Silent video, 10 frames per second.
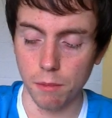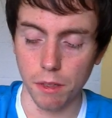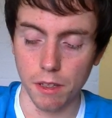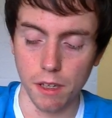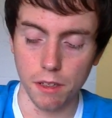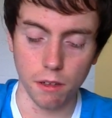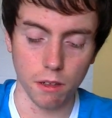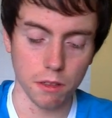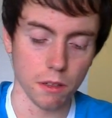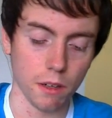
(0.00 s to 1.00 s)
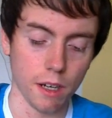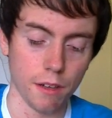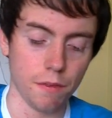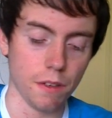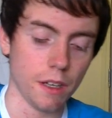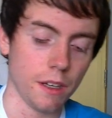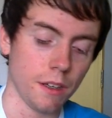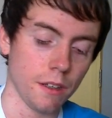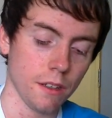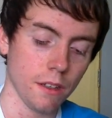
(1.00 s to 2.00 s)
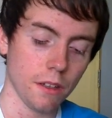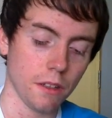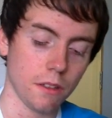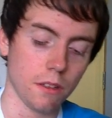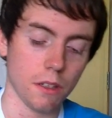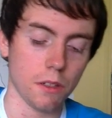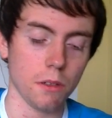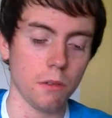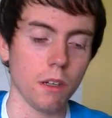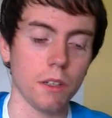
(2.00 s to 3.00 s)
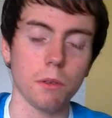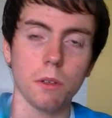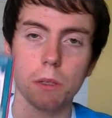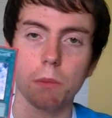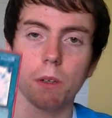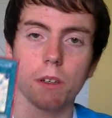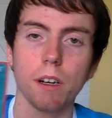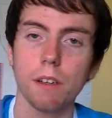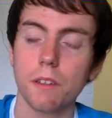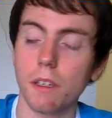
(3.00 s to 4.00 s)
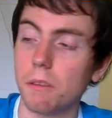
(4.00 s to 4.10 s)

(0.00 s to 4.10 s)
but then you also have the 2 Lightsworn support cards.